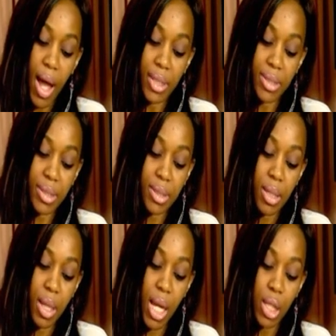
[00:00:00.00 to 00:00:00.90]
At
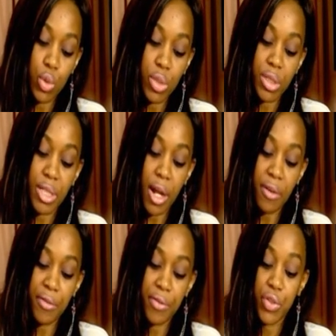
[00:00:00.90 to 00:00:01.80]

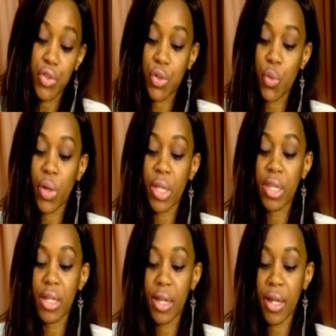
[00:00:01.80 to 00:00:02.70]
Alutadaf, Chinwe,
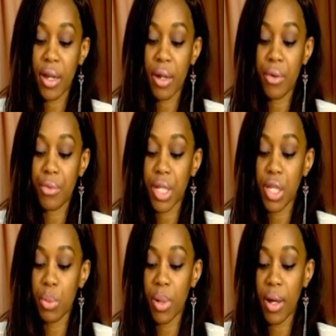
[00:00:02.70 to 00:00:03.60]
Nike,
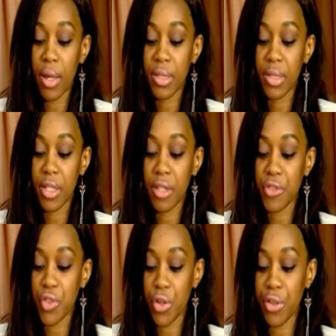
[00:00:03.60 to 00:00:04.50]
Rikiba, and
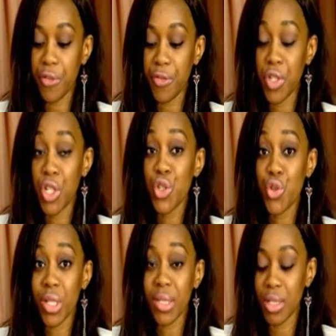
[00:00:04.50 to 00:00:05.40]
Zainab Sharif,
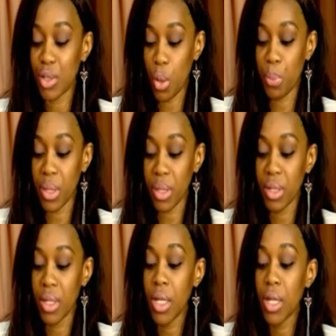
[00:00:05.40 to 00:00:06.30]
interesting topic,
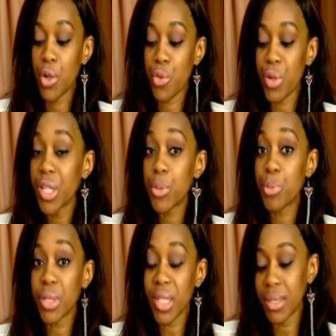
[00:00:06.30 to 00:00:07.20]
great
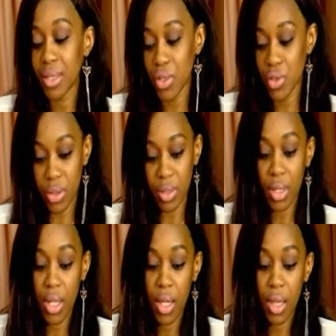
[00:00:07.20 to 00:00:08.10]
presentation.
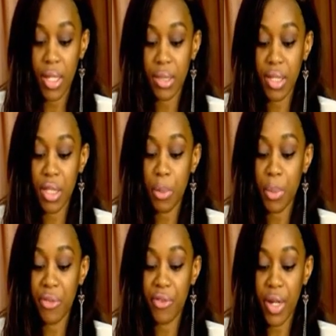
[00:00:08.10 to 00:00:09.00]
Like
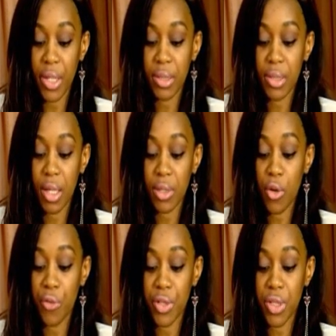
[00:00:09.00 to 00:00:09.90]
Zainab advised, At
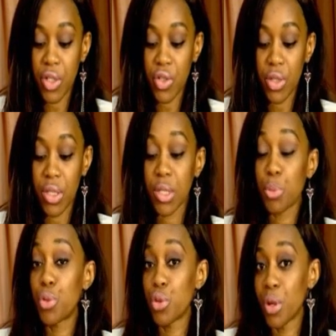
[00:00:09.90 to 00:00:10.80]
Conversation is a
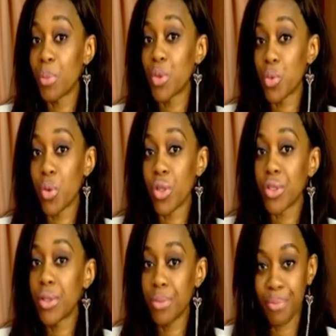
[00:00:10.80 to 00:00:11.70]
program to
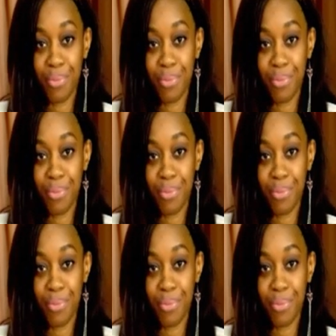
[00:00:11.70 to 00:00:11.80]
watch.